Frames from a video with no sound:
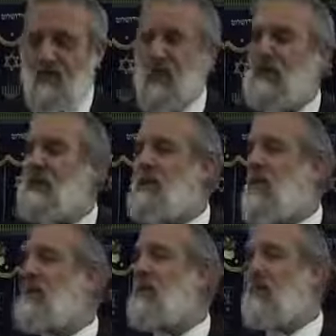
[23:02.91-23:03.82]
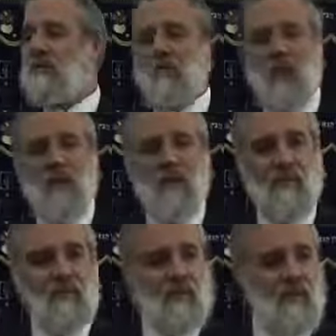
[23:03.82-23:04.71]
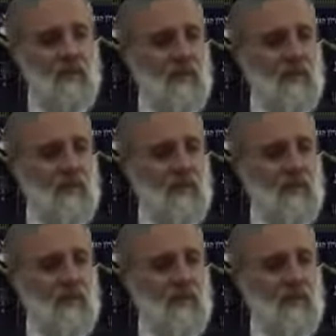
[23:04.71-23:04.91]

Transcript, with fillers: This is about close relatives.